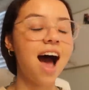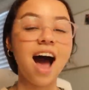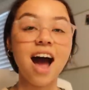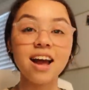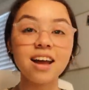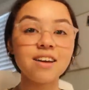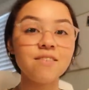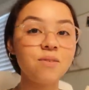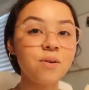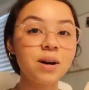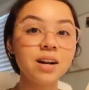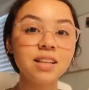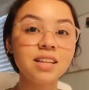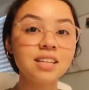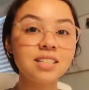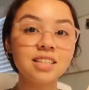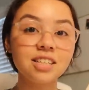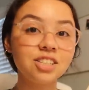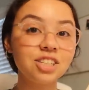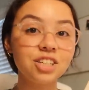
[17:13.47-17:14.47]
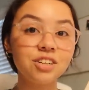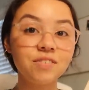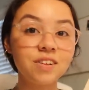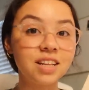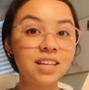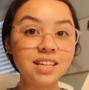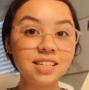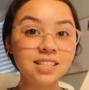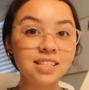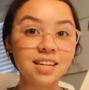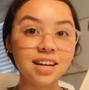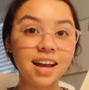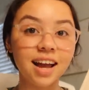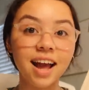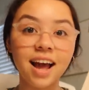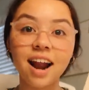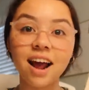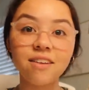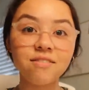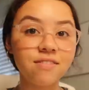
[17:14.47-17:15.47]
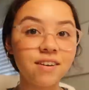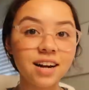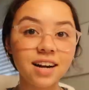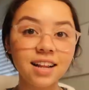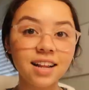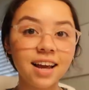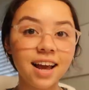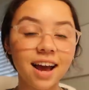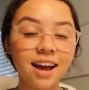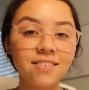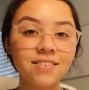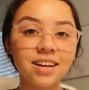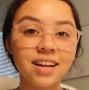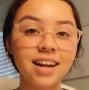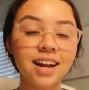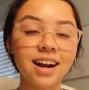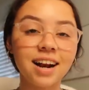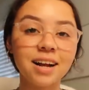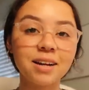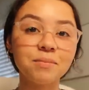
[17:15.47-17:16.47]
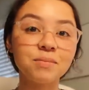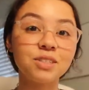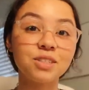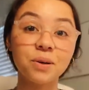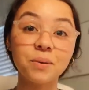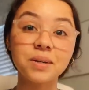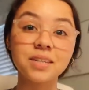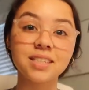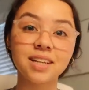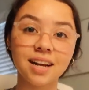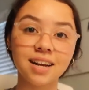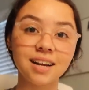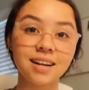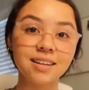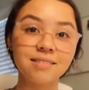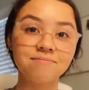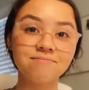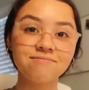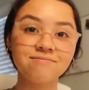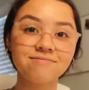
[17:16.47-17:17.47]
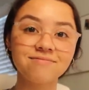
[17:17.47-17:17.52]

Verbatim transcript: I have wanted this since she released it and I finally have it and I am so excited.